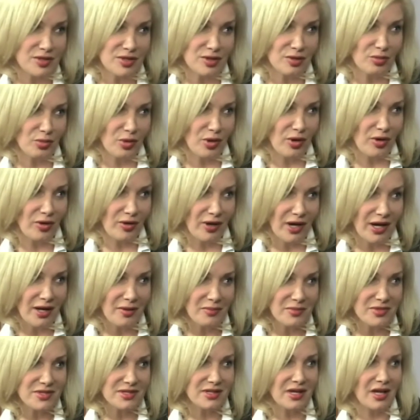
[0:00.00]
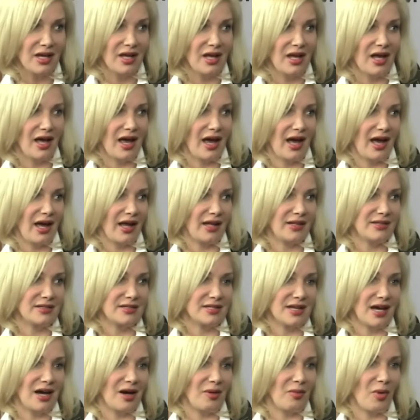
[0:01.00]
programs and
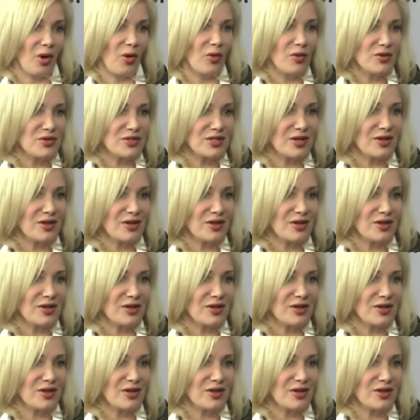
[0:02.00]
also the